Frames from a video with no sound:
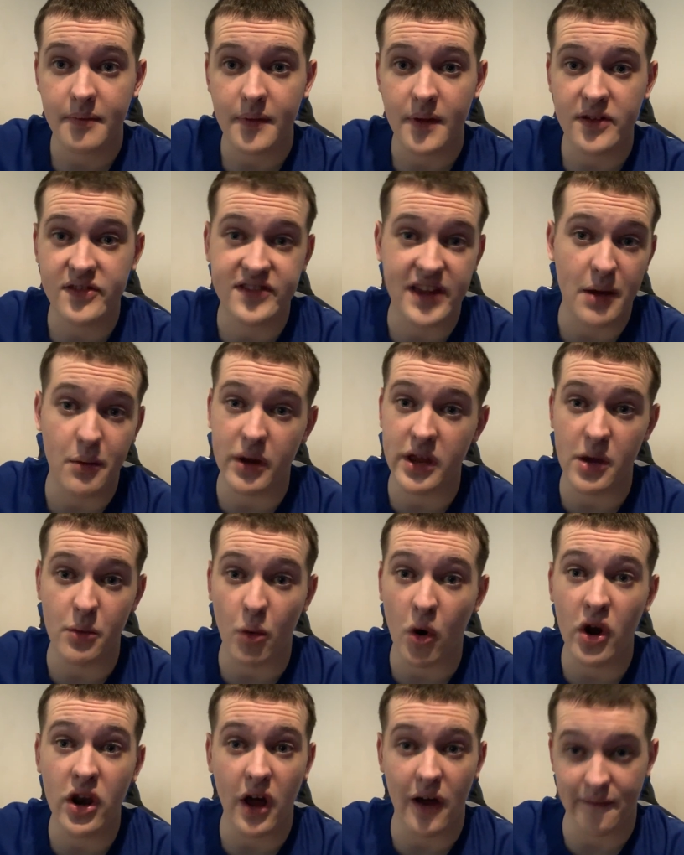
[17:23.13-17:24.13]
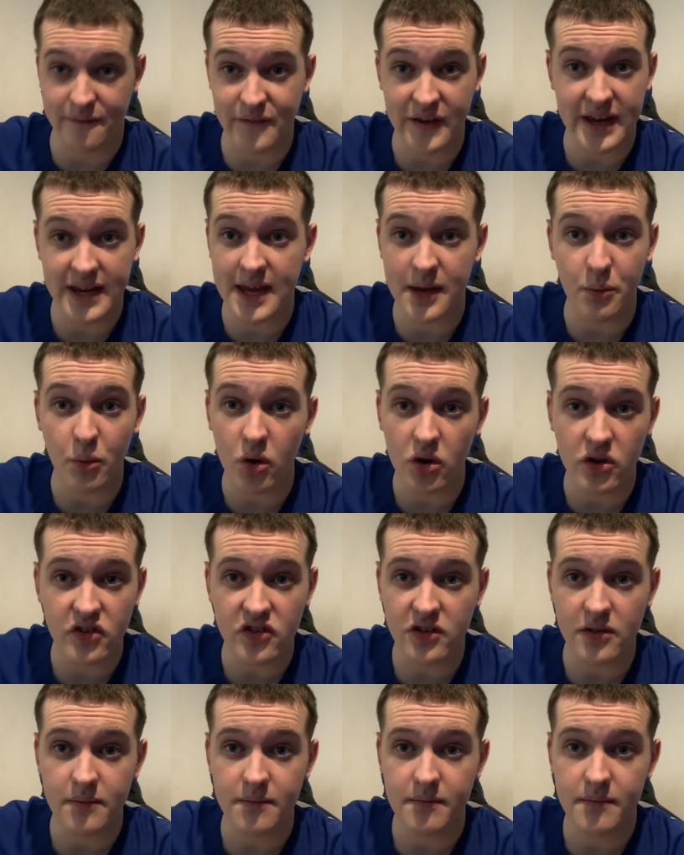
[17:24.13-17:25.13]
Say what you want, I think he was.